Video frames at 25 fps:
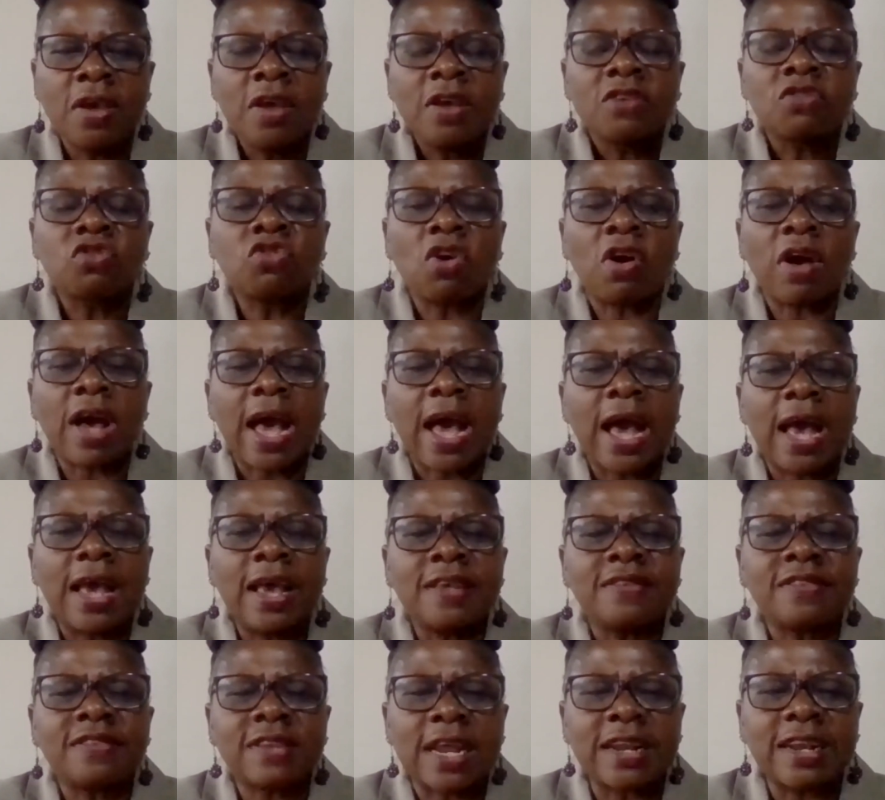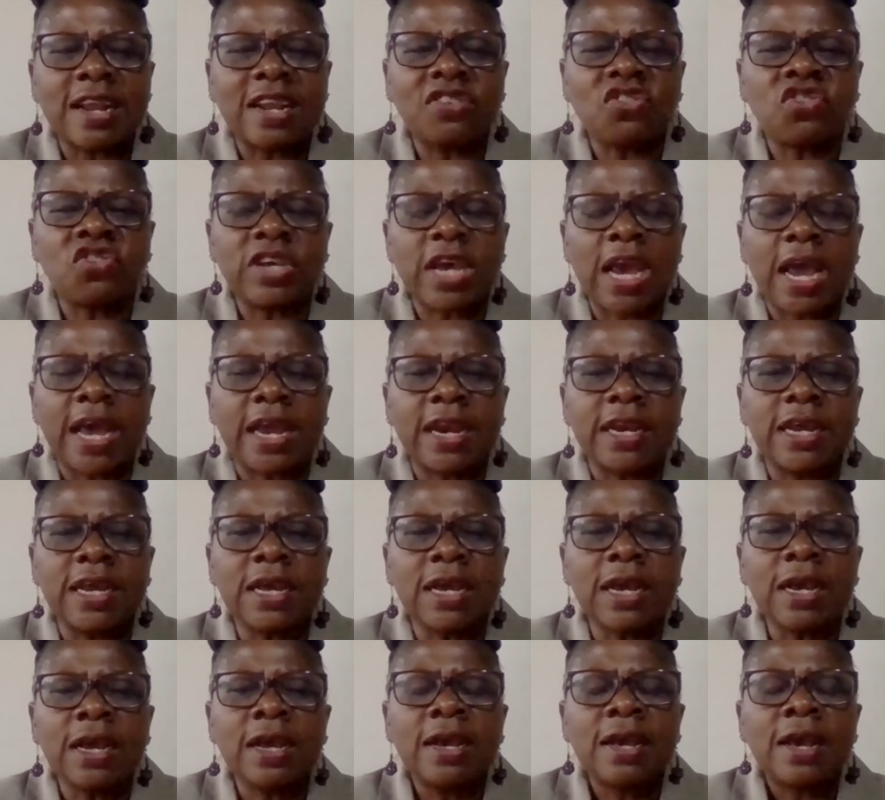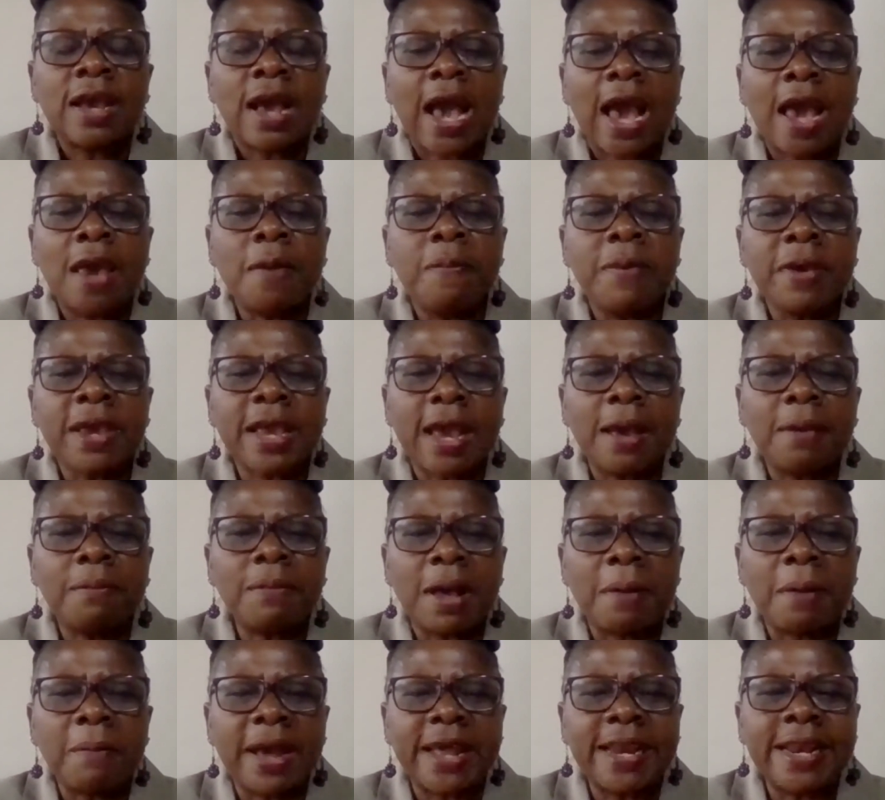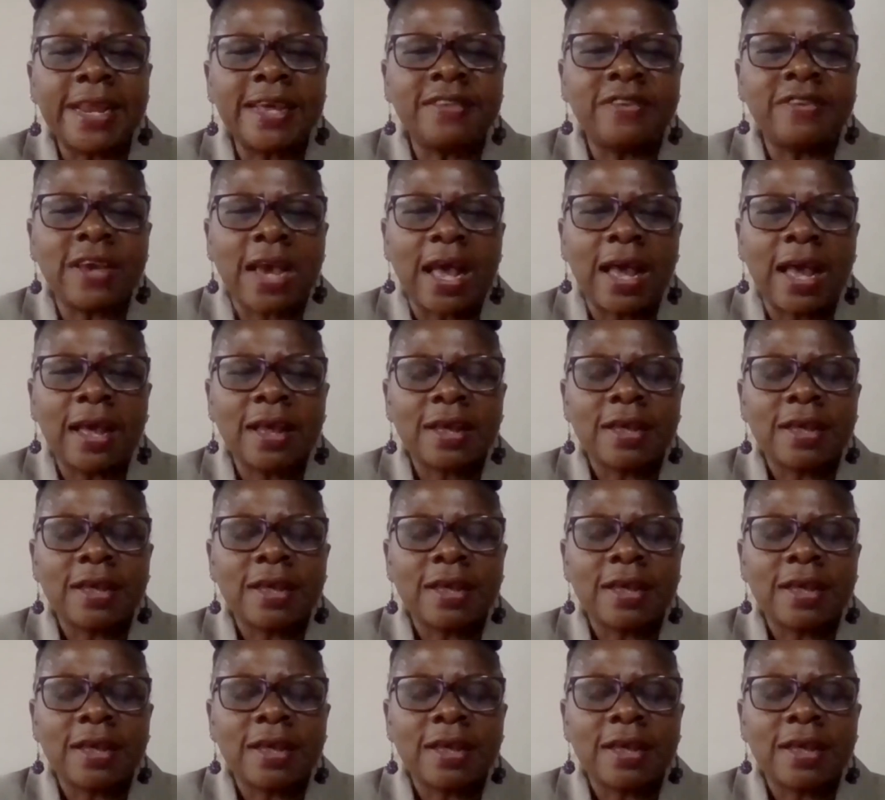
So I started sharing. I became a manager.